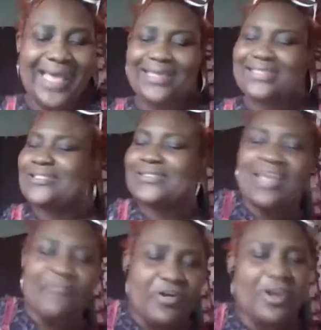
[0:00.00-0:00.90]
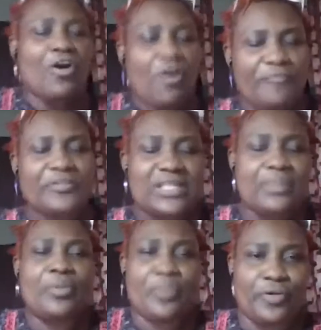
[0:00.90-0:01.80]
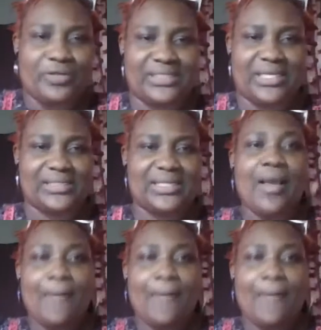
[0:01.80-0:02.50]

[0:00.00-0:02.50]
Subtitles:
It's never a comfortable process,